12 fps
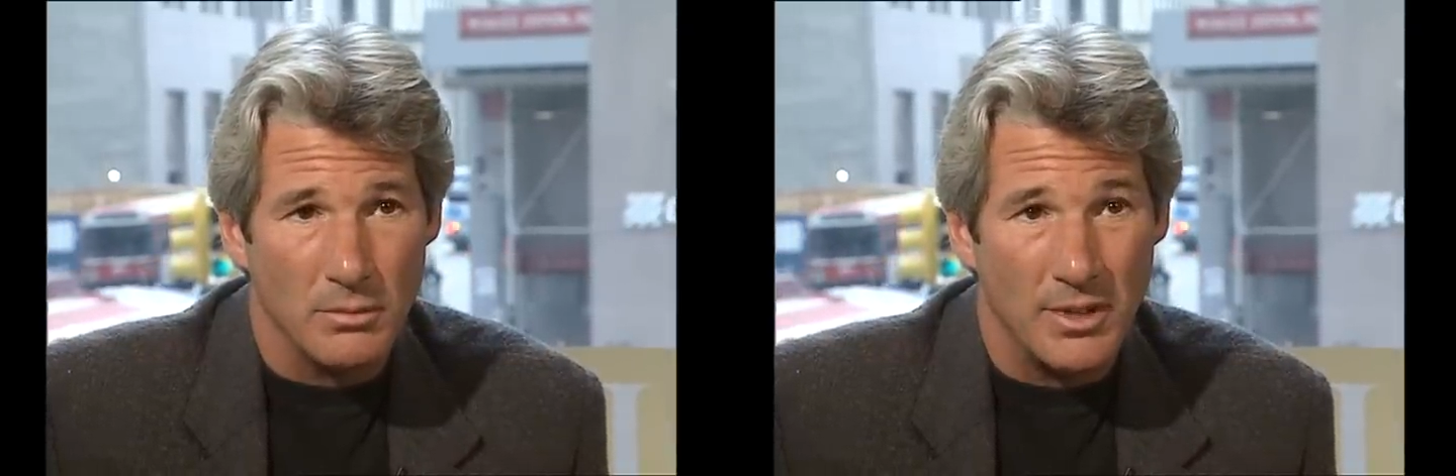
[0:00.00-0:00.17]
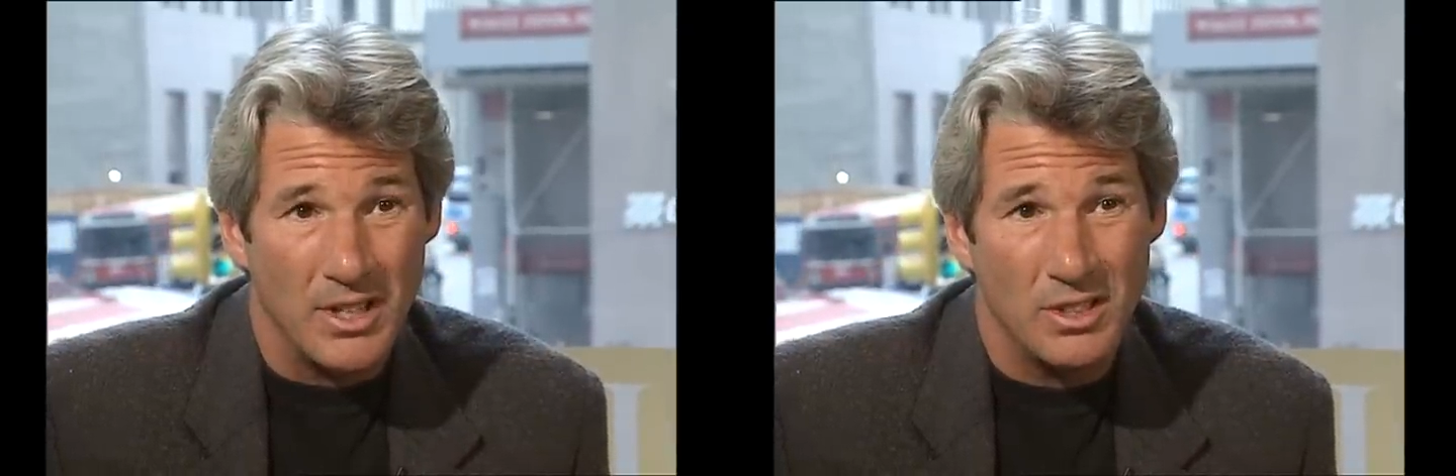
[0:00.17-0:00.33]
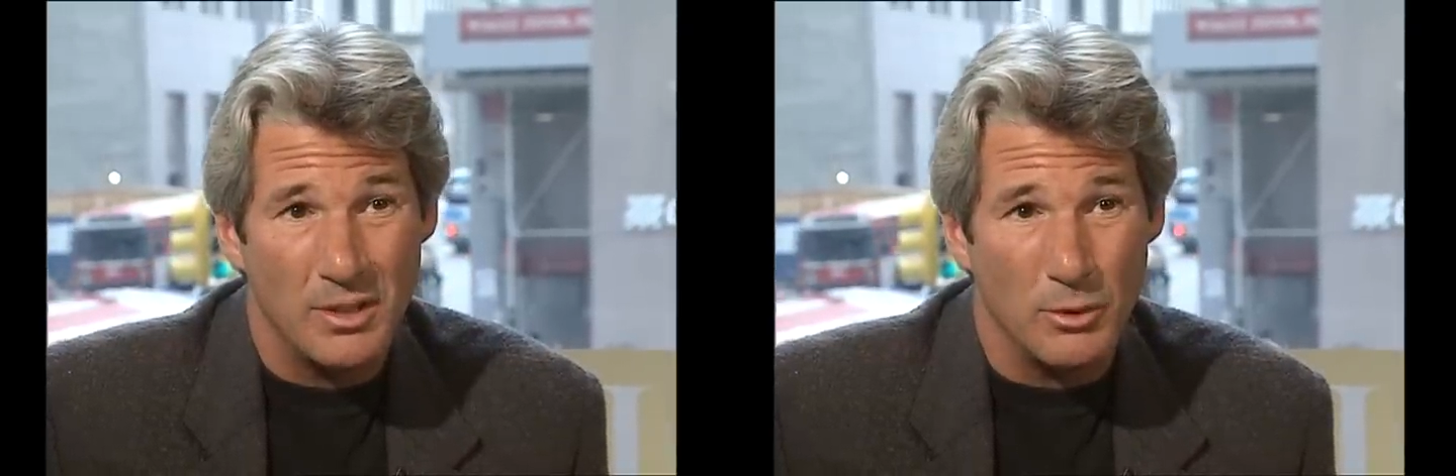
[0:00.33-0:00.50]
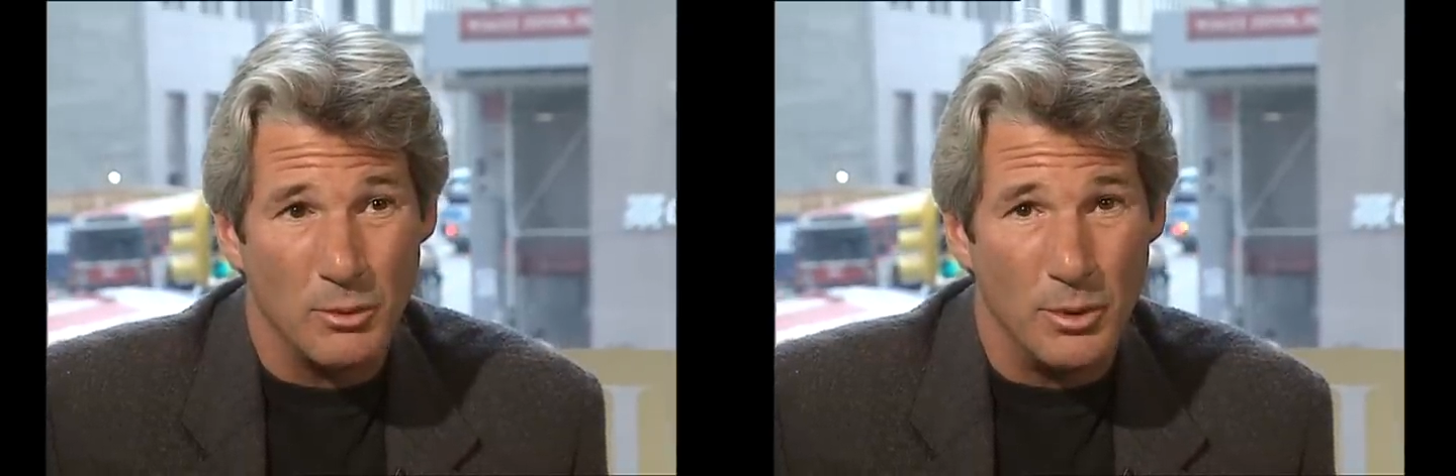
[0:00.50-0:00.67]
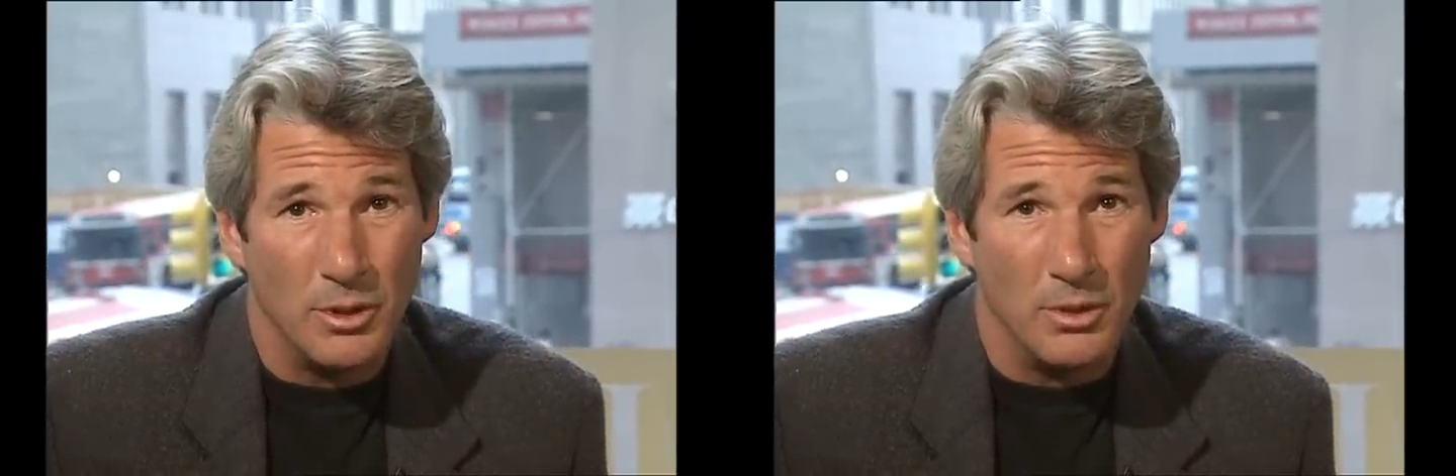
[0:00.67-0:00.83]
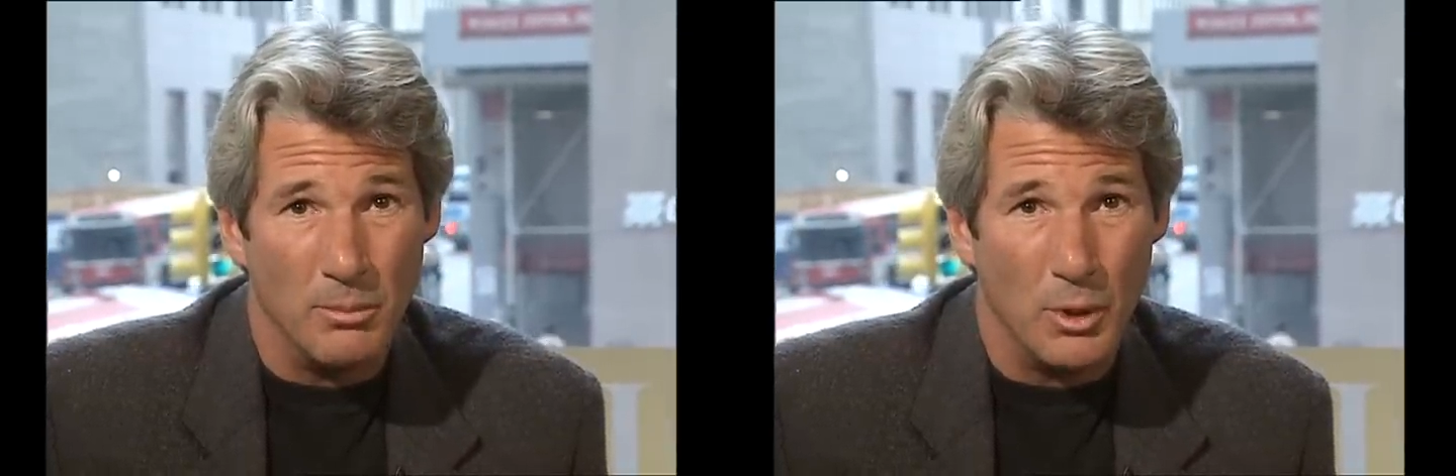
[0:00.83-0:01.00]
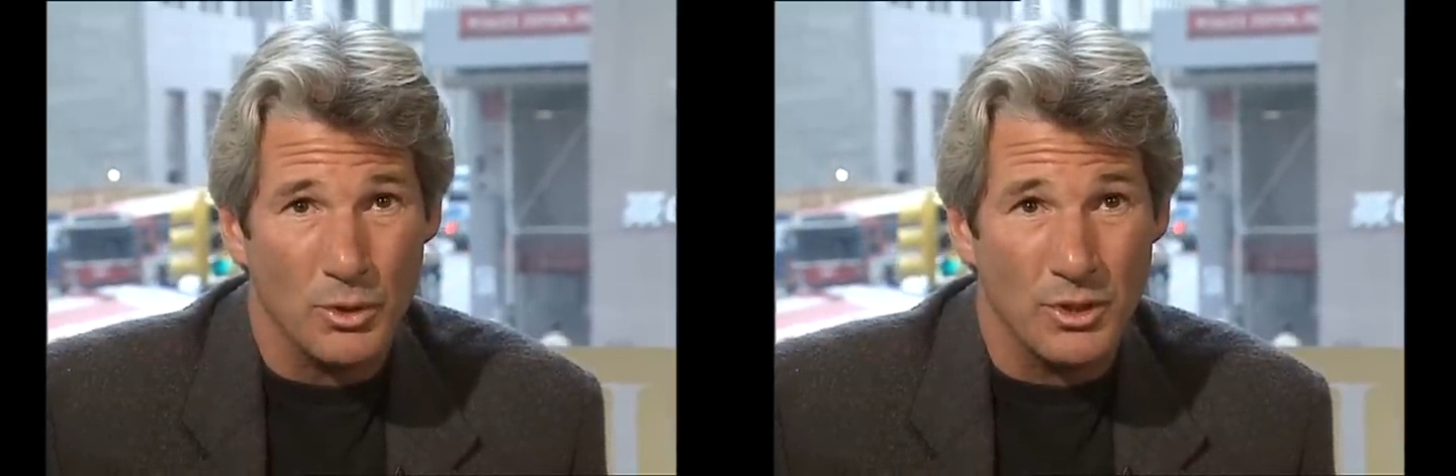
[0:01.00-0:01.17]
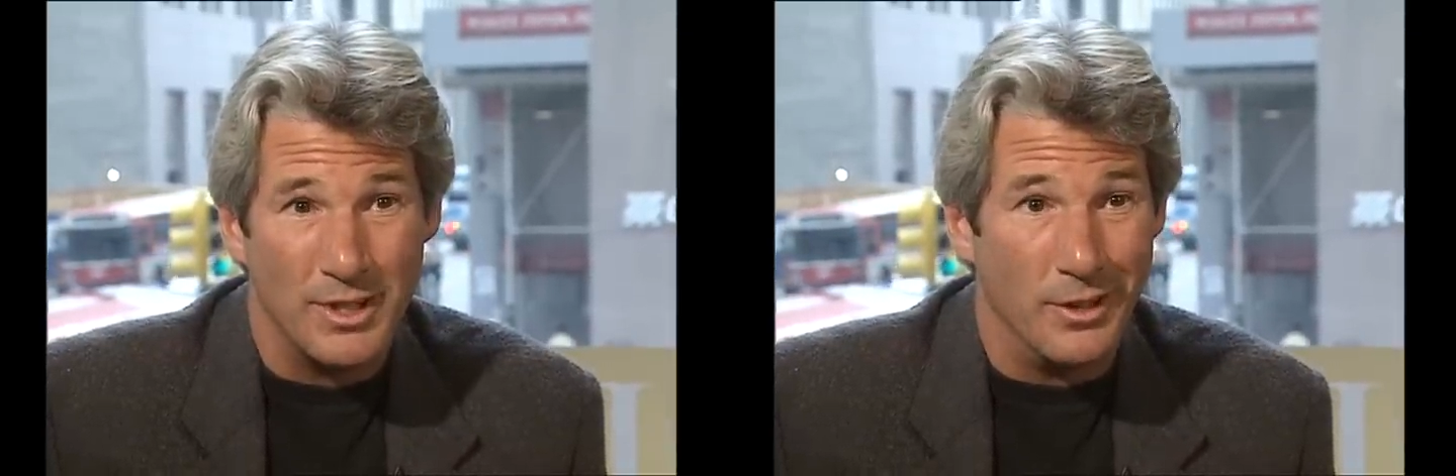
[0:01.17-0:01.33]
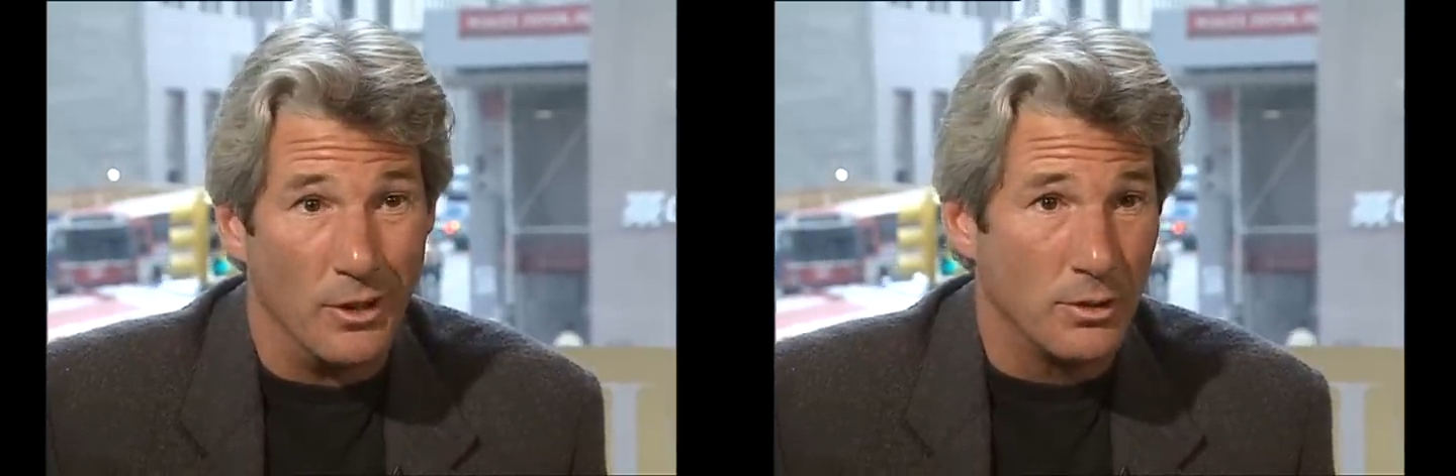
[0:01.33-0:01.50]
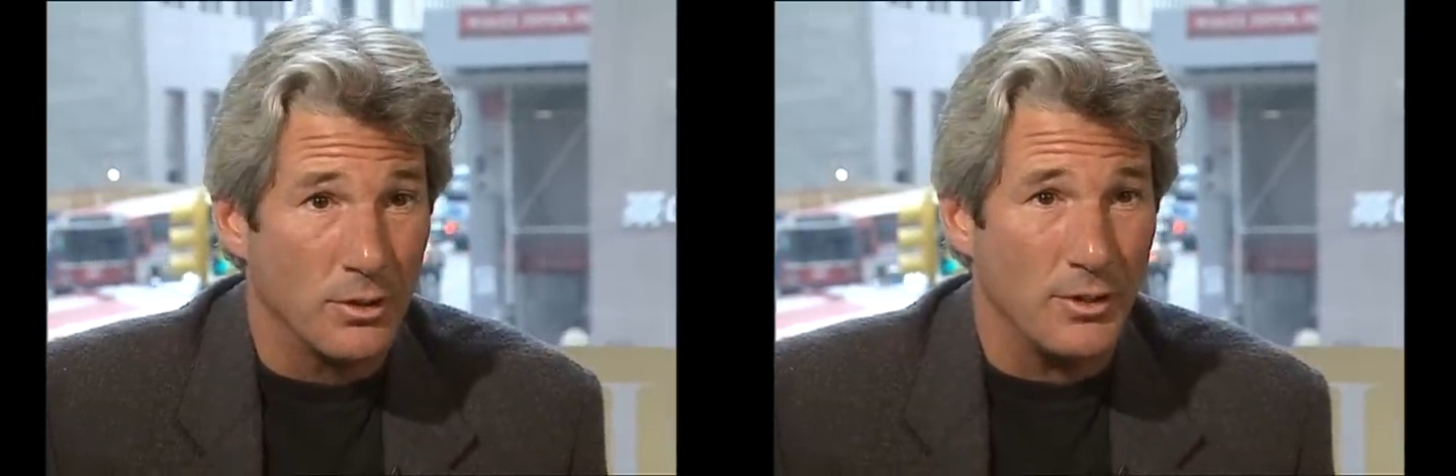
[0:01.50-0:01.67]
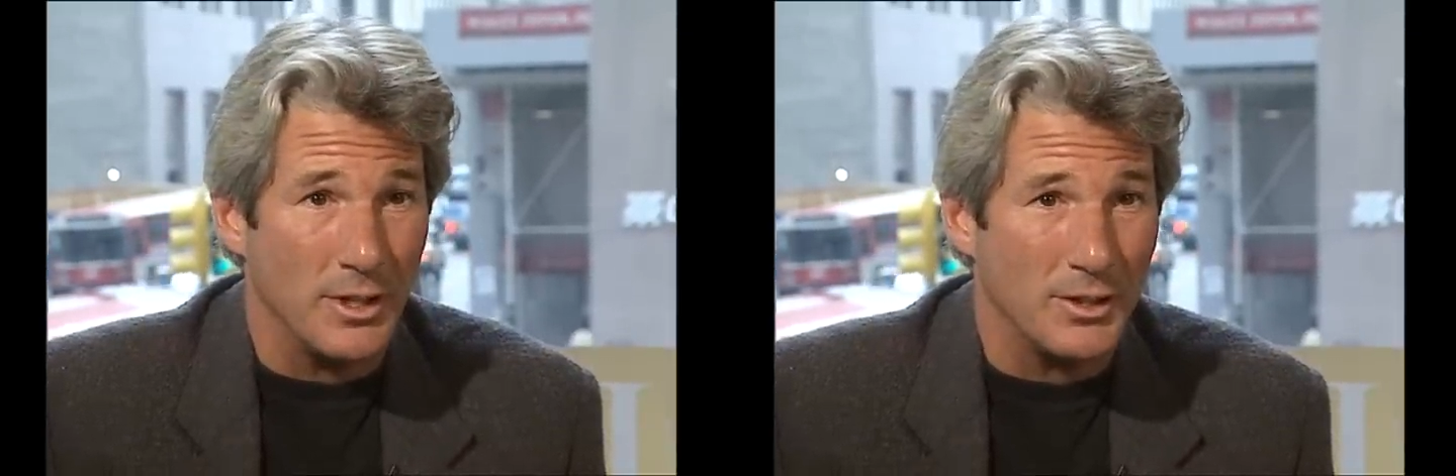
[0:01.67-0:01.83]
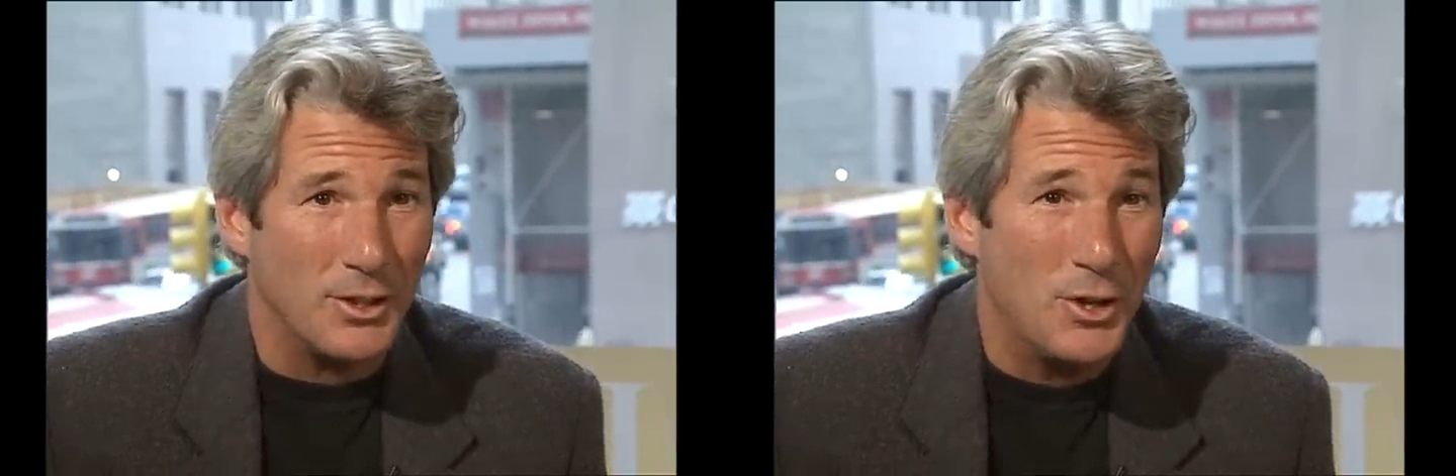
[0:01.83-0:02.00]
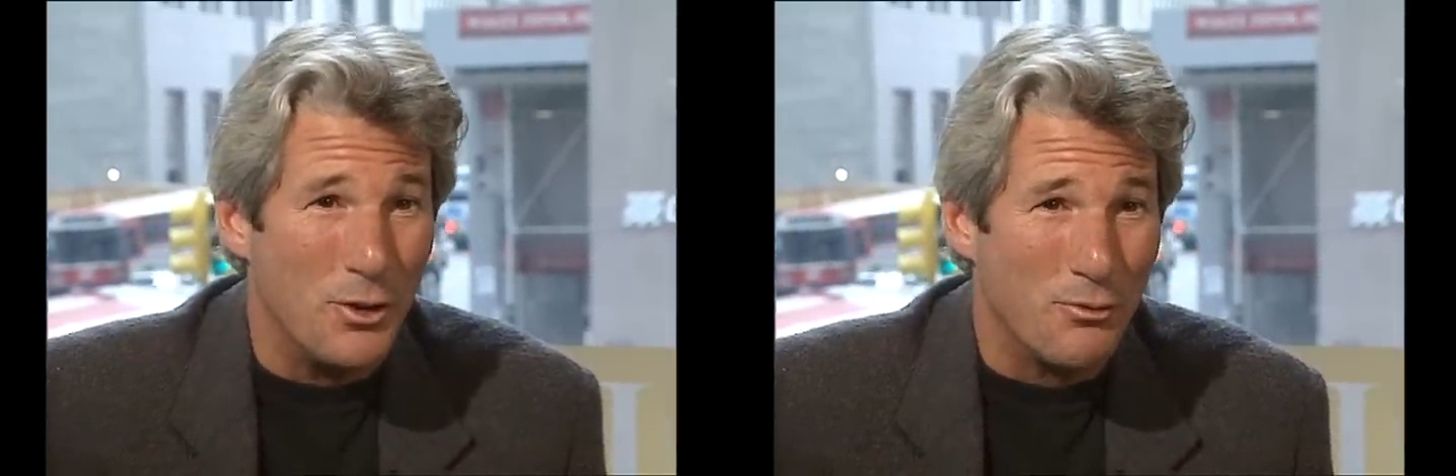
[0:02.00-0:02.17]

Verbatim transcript: And that seemed to be the most adult thing to